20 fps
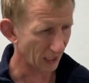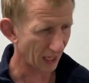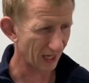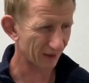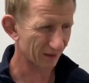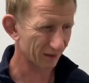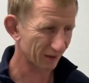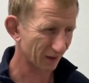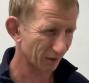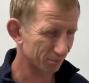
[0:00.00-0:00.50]

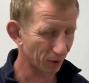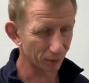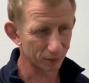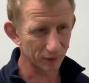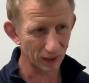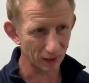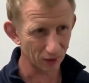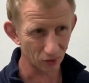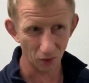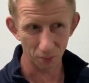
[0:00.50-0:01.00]
We
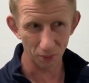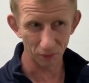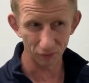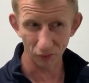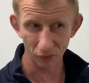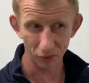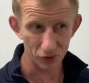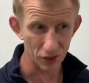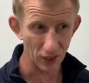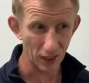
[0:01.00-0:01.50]
probably had a
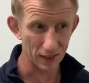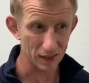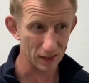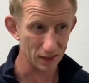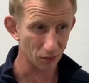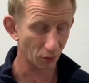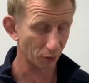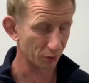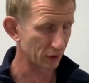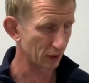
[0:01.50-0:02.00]
couple of other
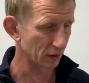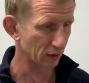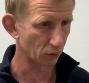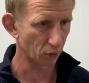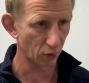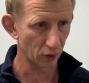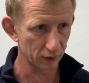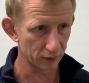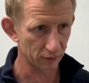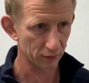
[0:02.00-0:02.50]
chances where we
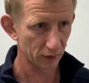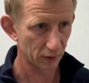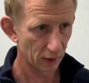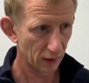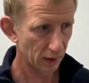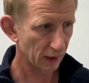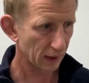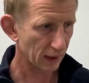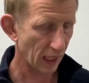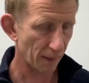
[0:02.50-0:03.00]
didn't quite
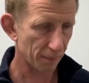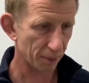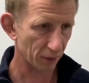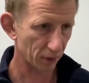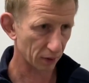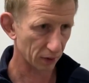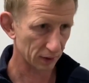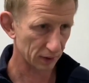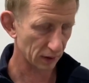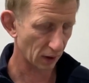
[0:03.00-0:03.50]

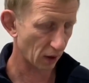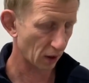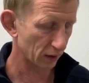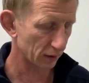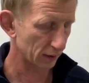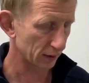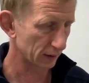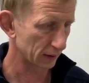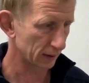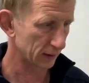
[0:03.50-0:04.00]
capitalise
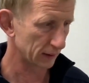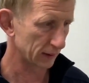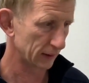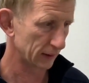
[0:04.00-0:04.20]
on.